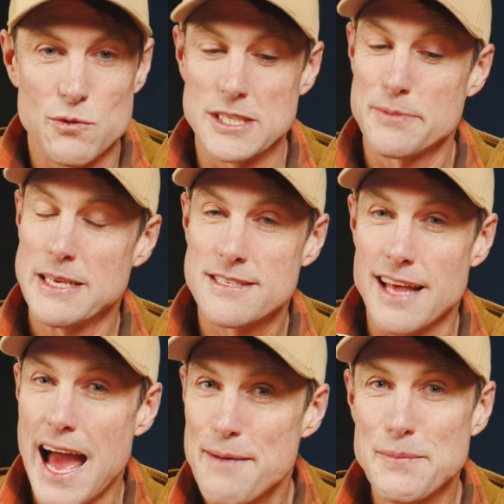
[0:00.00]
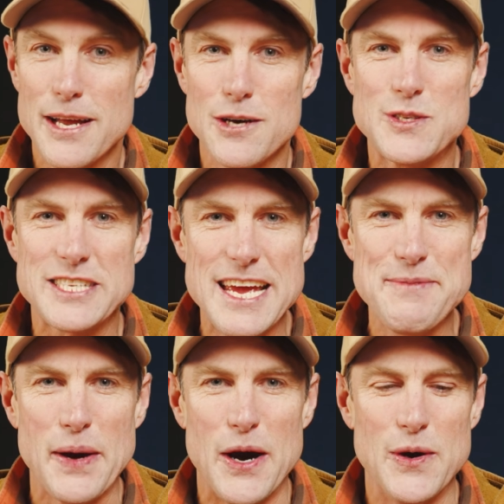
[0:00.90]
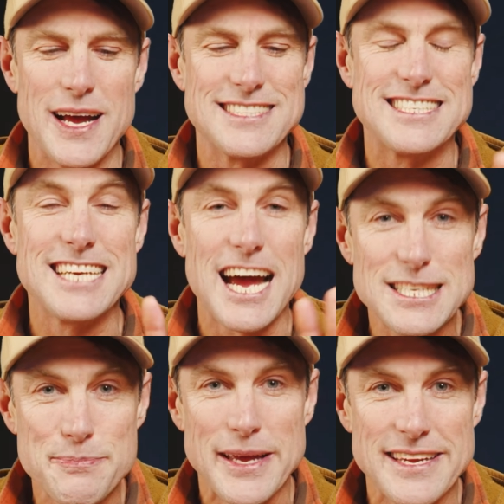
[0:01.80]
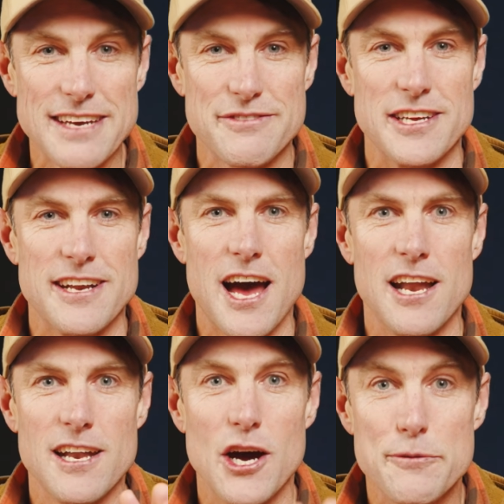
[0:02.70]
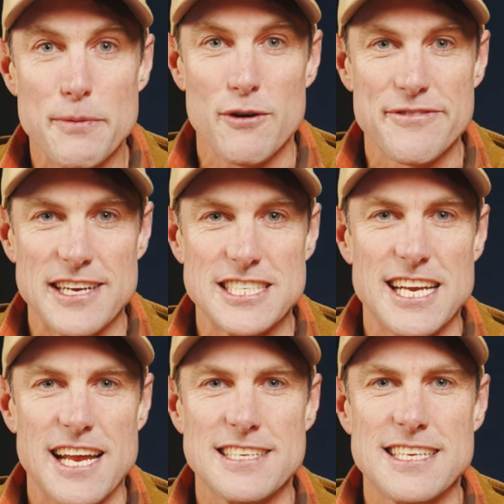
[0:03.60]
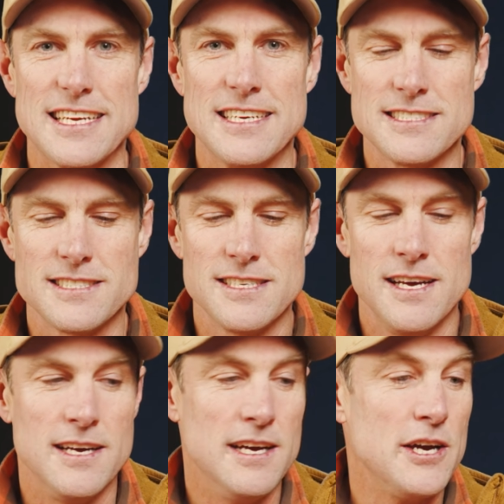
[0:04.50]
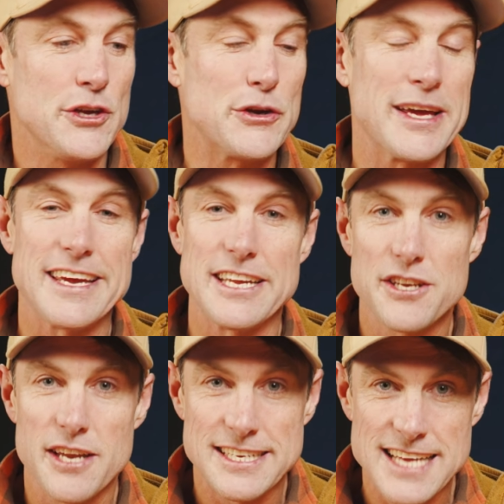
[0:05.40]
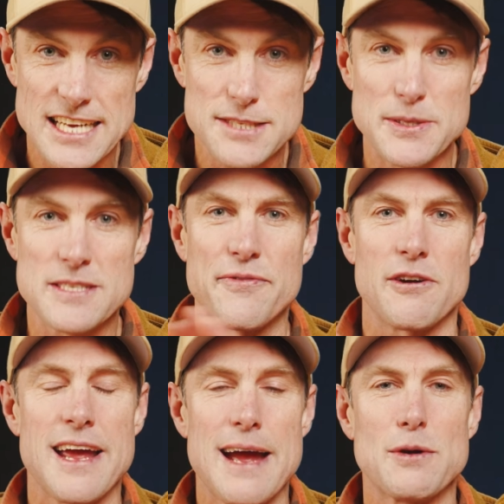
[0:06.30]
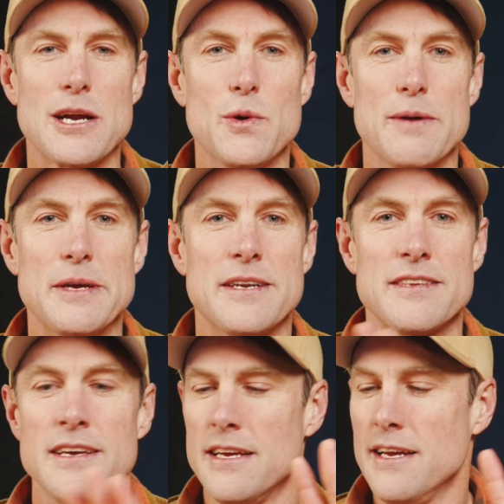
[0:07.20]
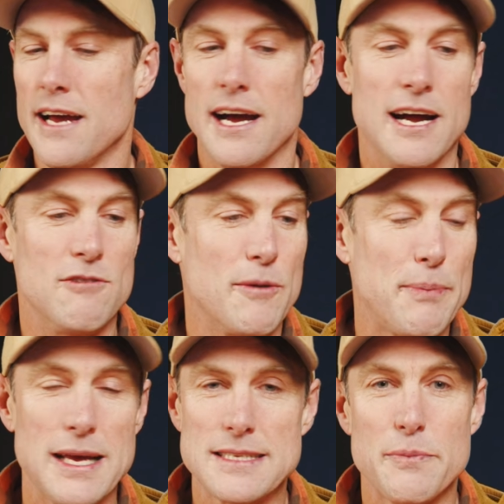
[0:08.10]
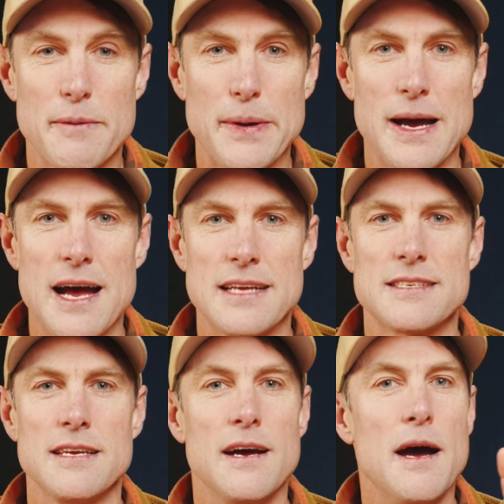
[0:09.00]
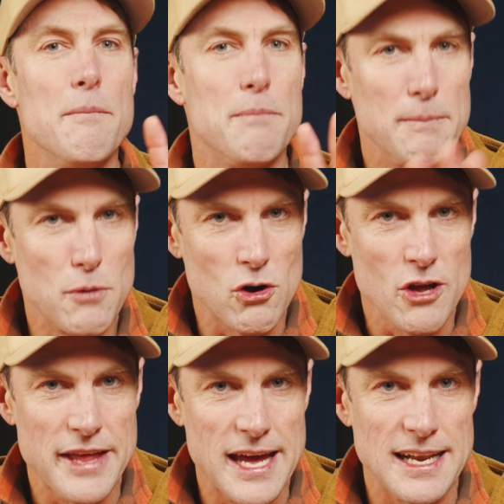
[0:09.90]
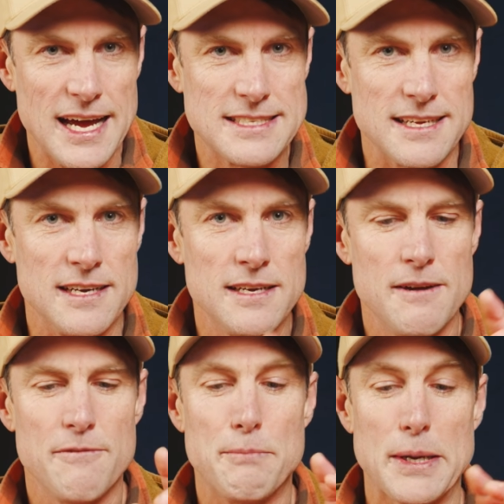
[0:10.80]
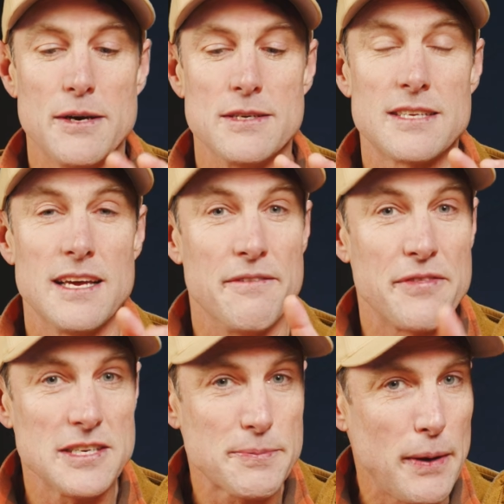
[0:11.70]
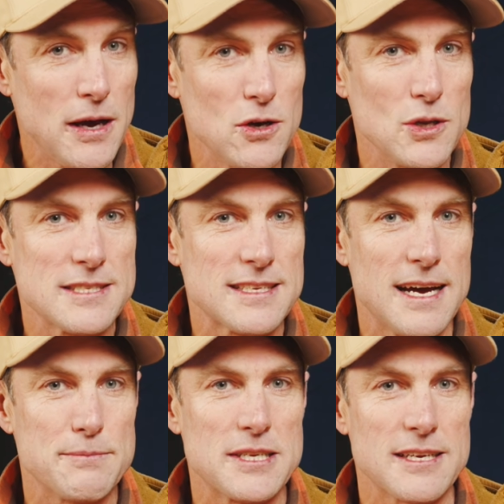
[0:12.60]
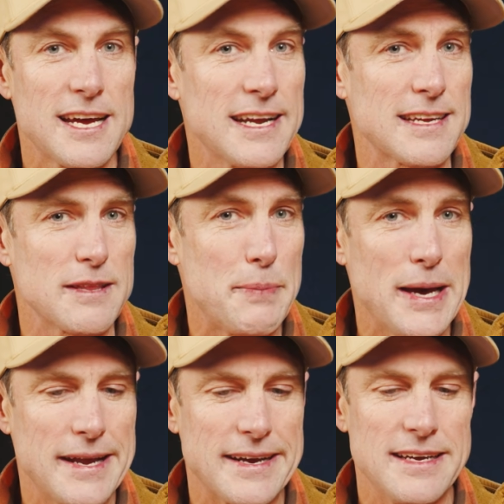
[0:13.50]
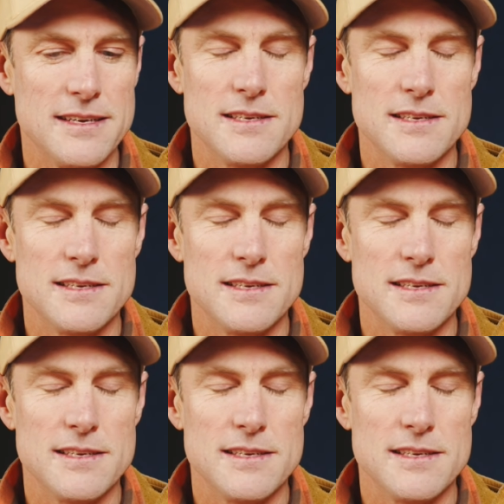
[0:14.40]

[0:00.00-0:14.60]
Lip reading: which means the humble old ski pole has just been given a load more functionality. You can get attachments for camera equipment, replacement parts, but more on that later, because if this pole isn't up to cutting the powder,